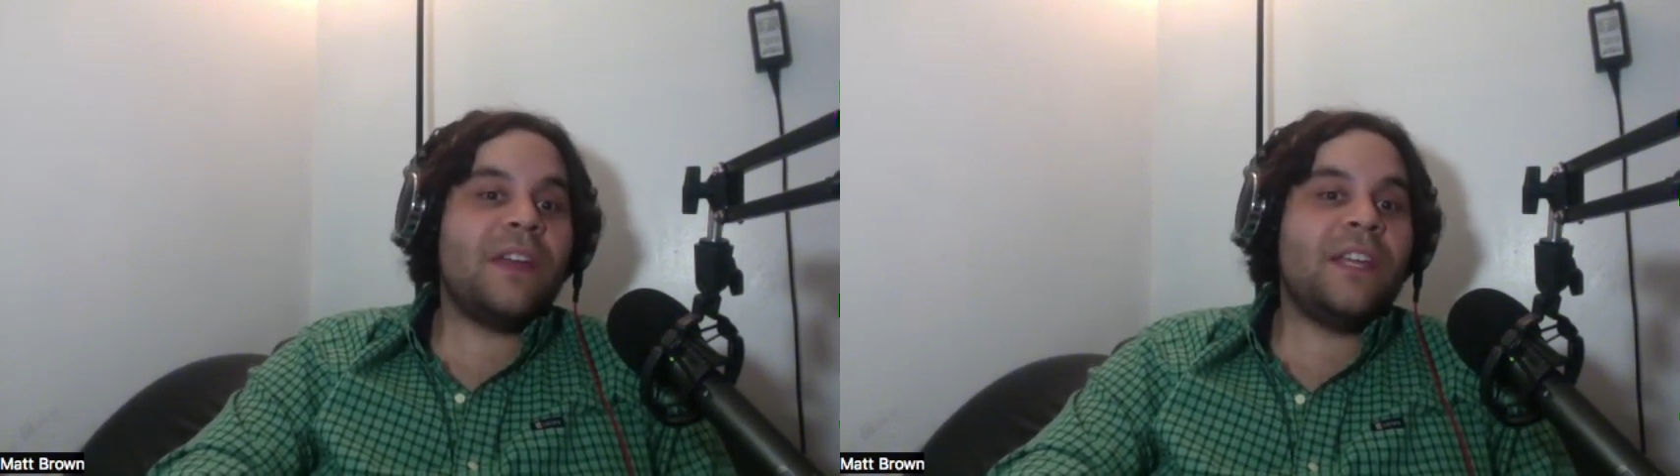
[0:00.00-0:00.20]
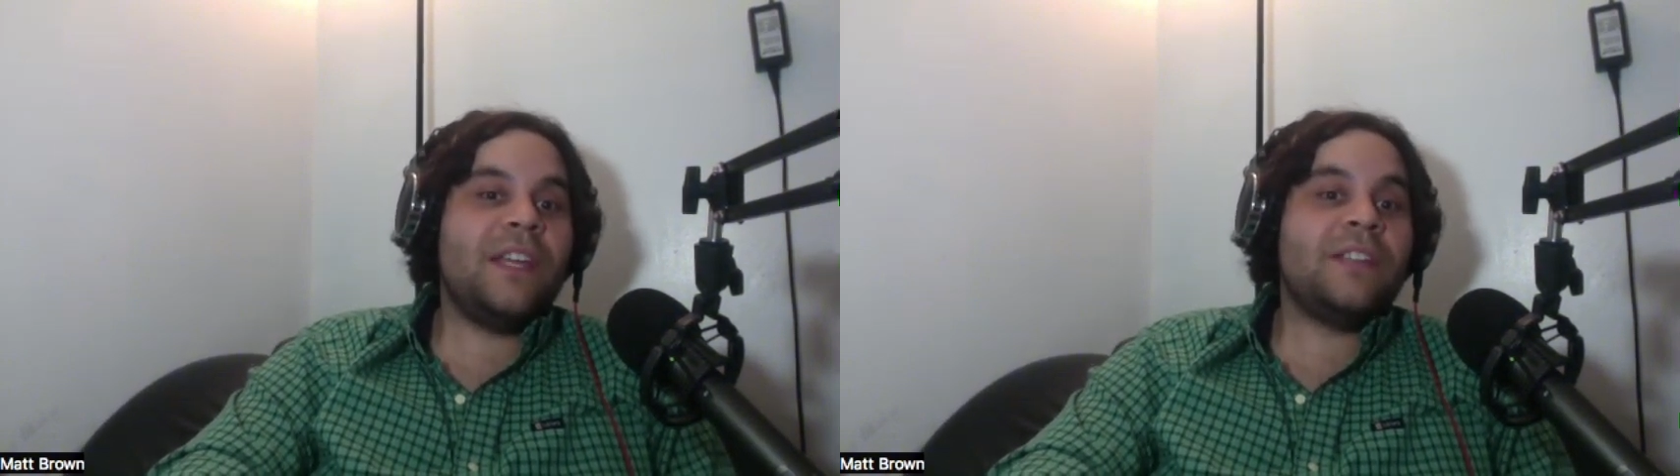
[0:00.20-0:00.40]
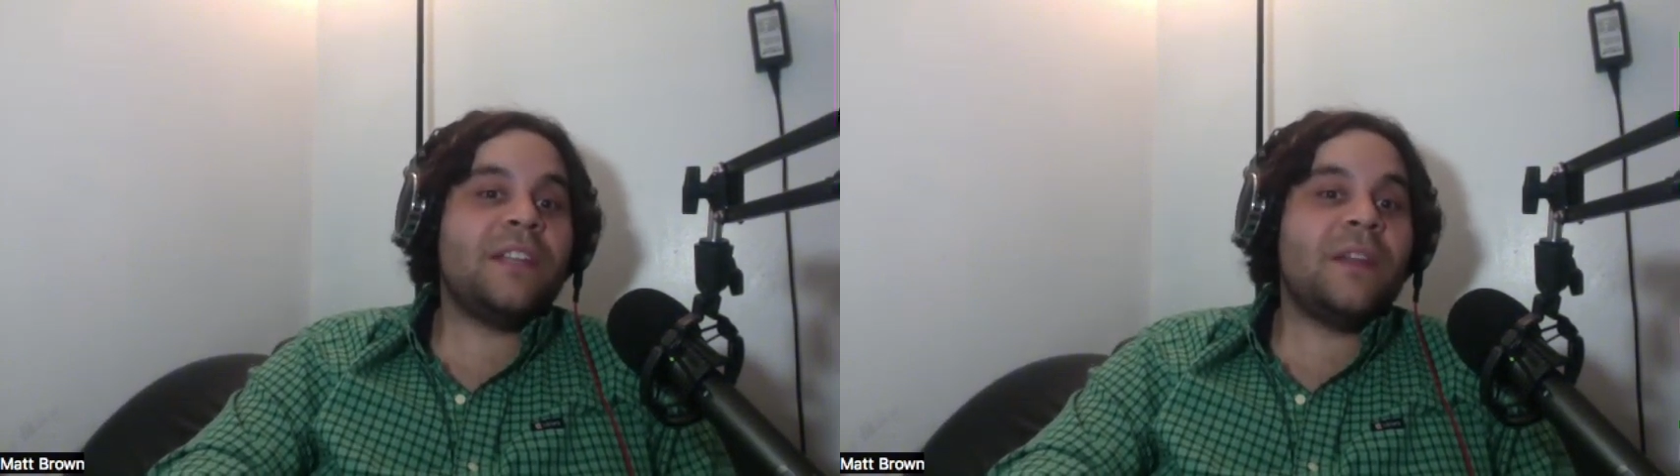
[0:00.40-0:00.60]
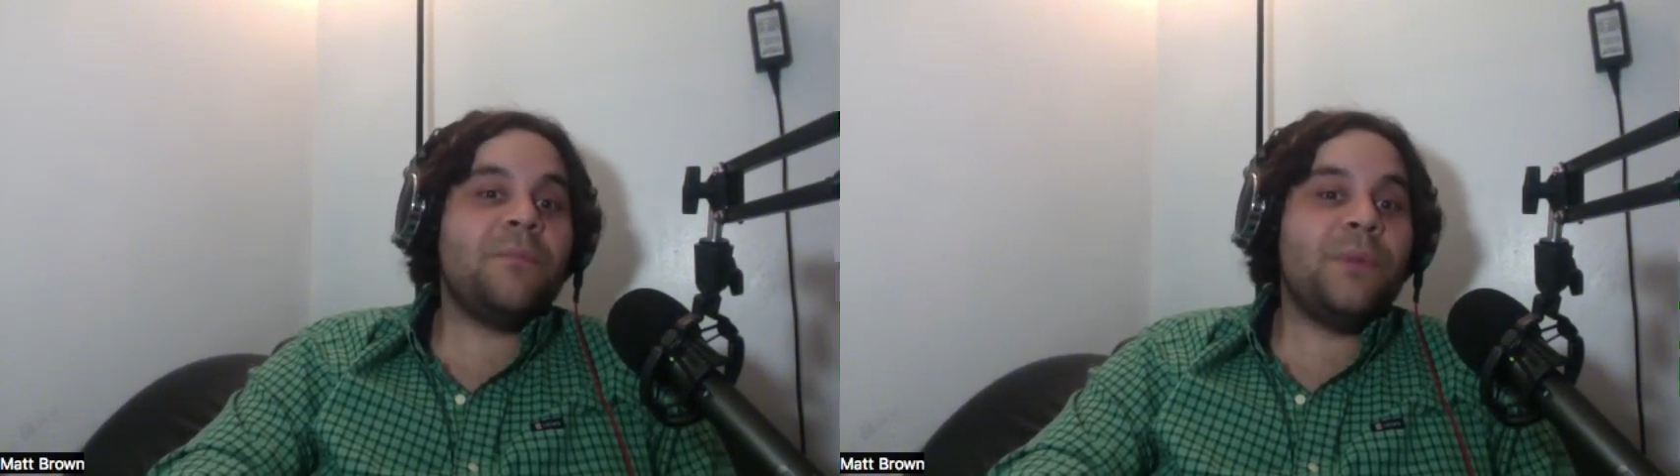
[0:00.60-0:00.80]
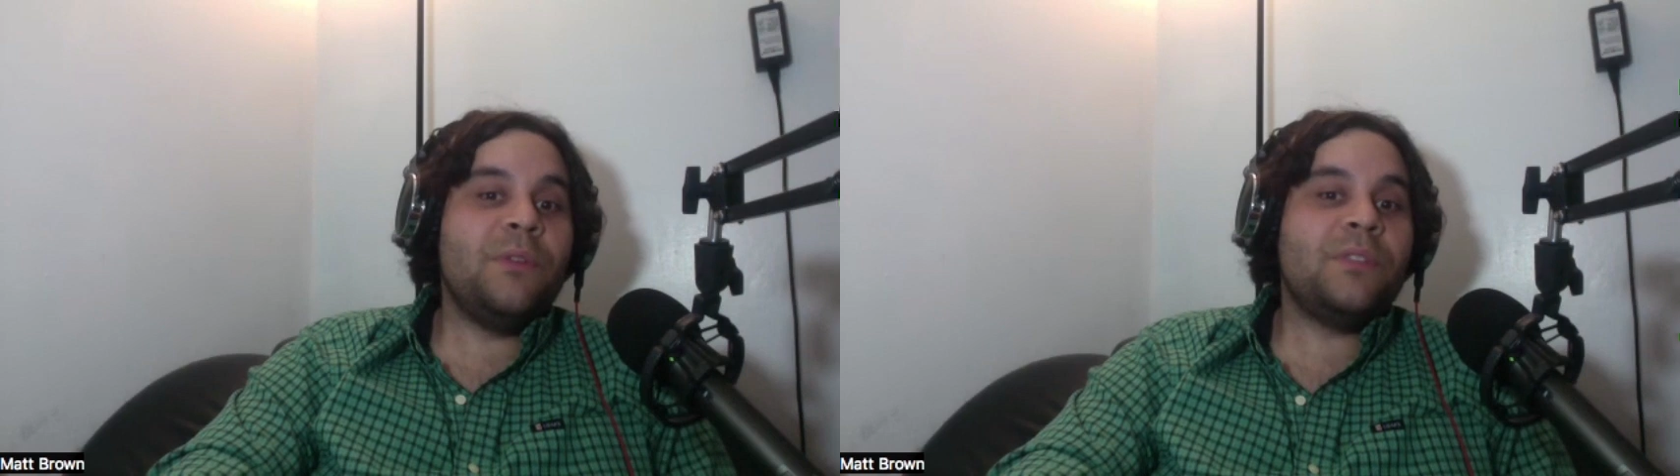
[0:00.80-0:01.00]
that he is an
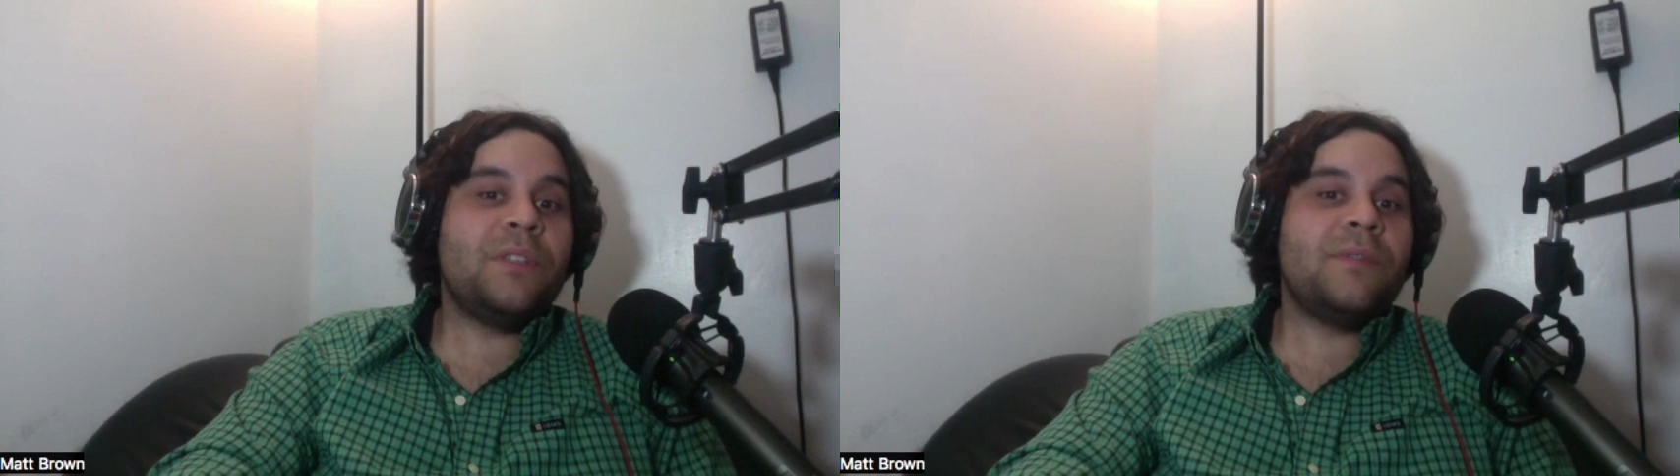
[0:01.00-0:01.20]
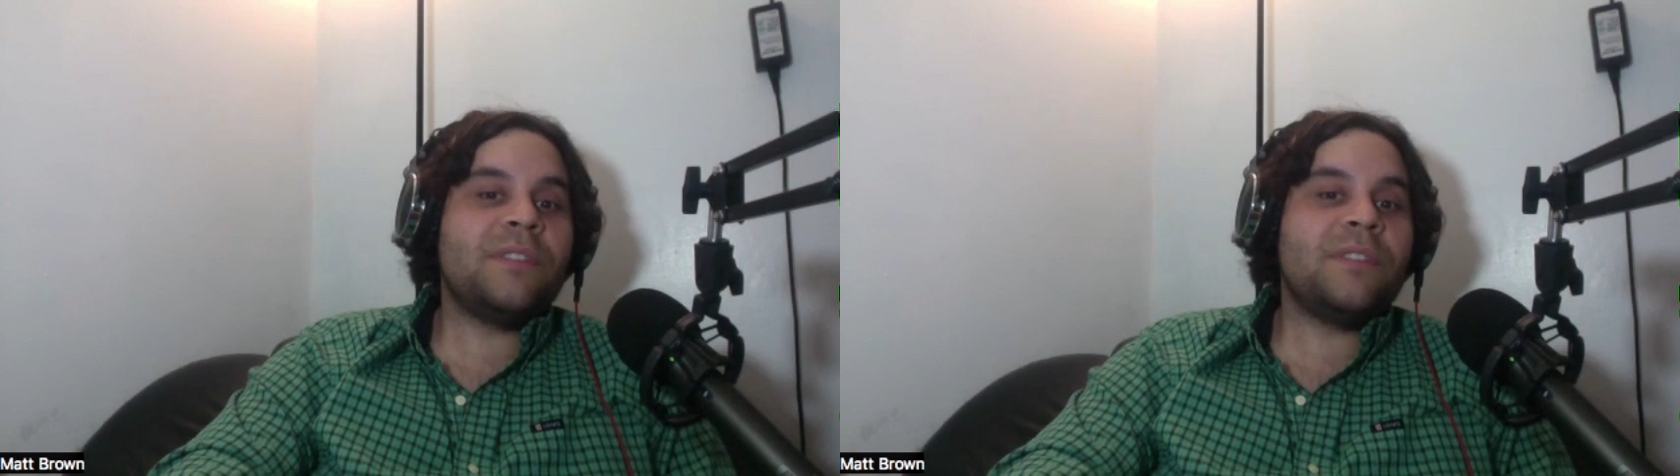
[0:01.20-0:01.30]
abusive